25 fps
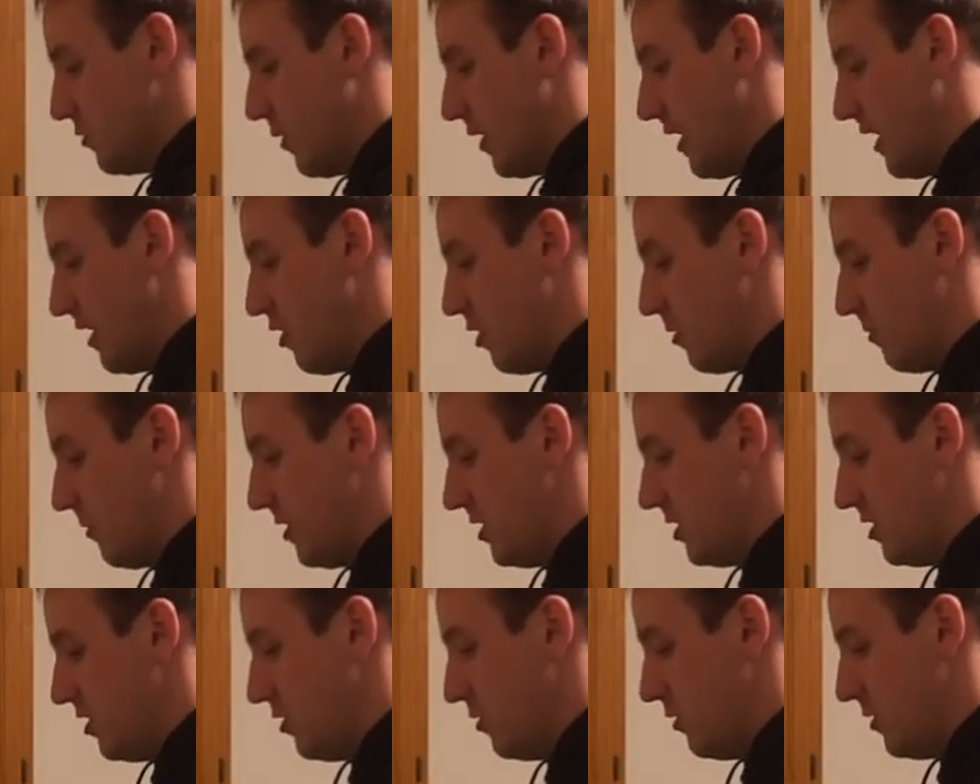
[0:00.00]
what I
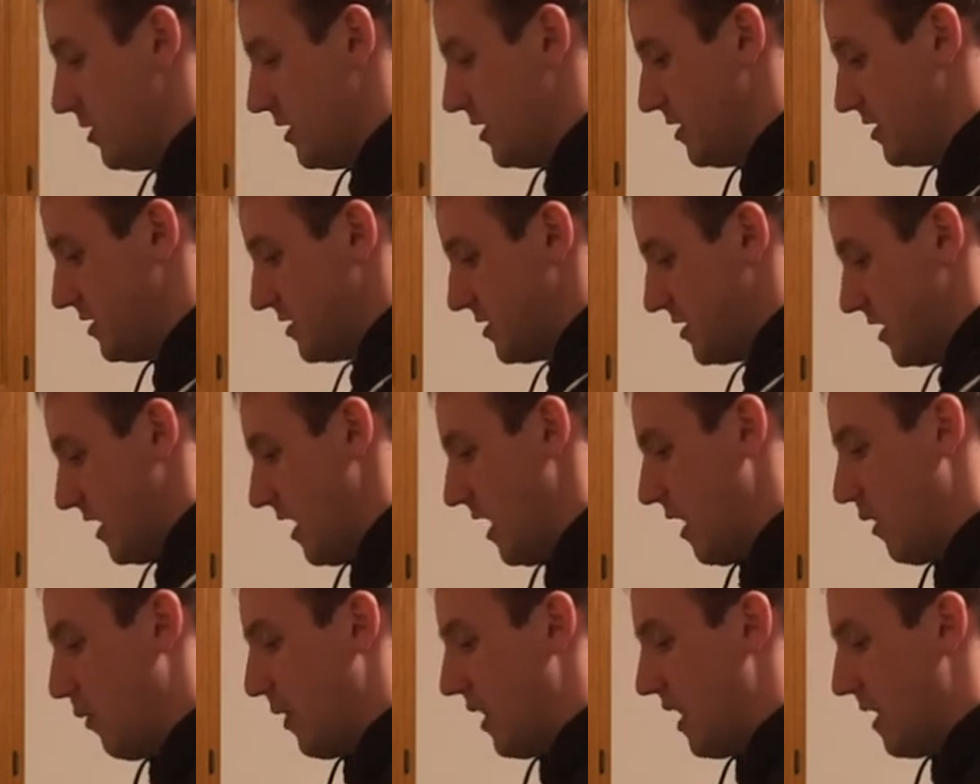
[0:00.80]
normally do is
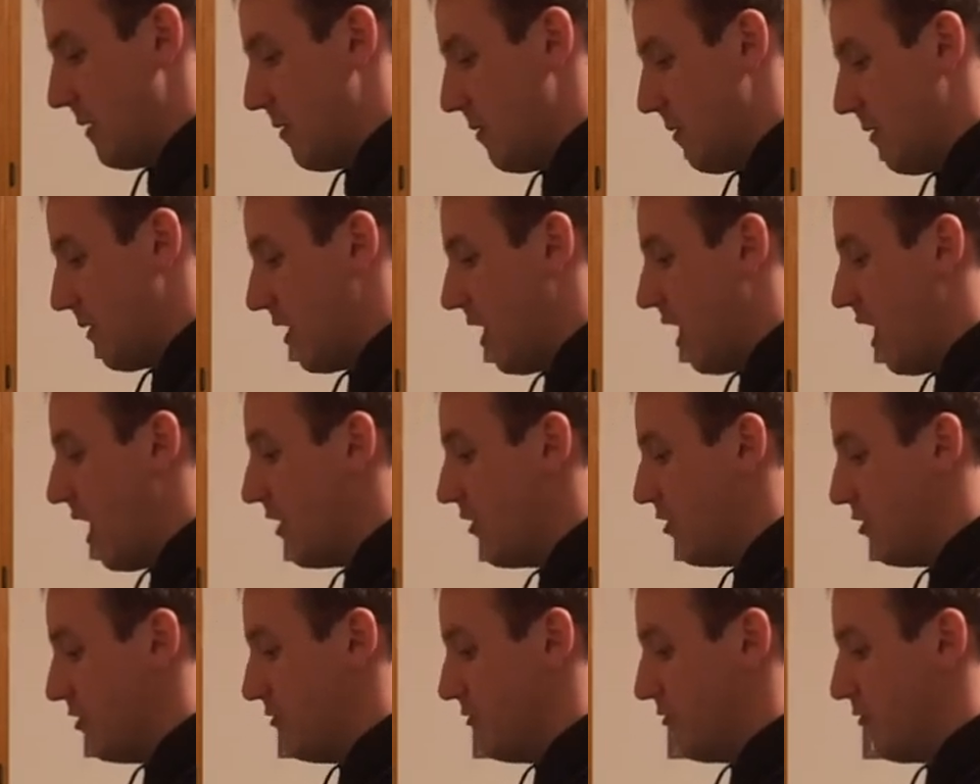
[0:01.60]
I weigh up about
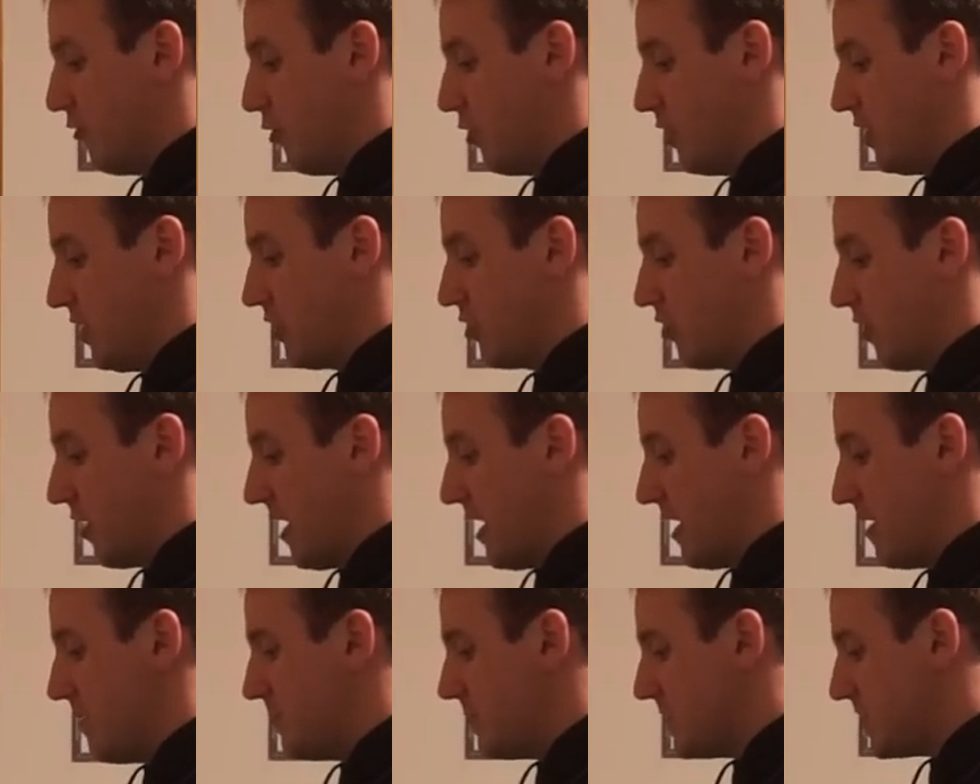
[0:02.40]
140
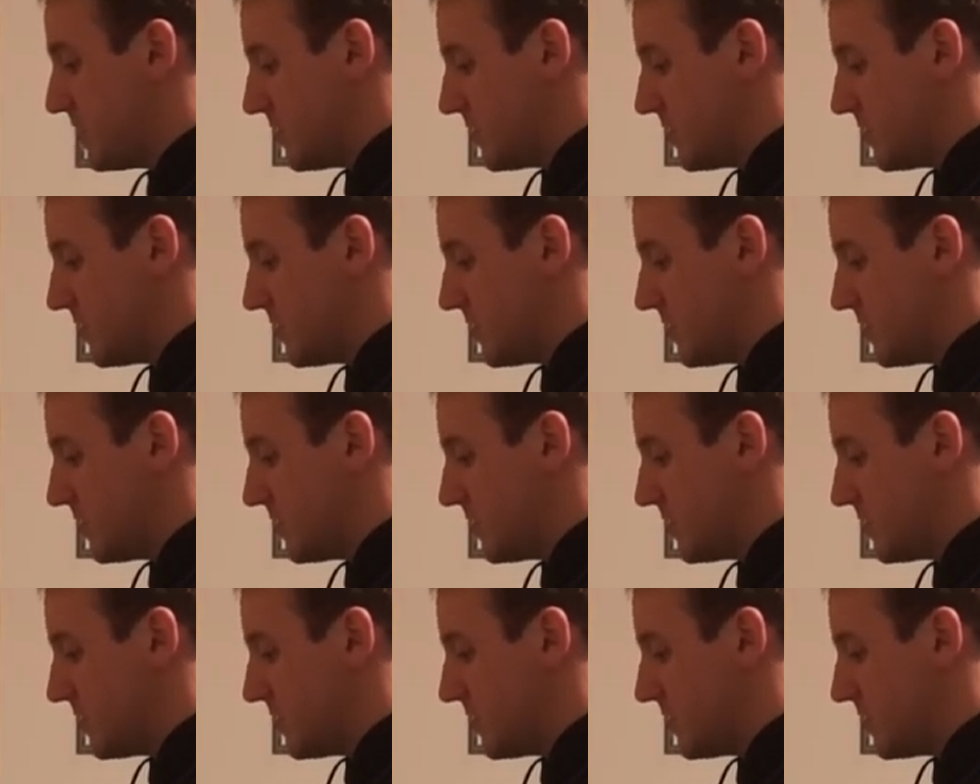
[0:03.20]
grams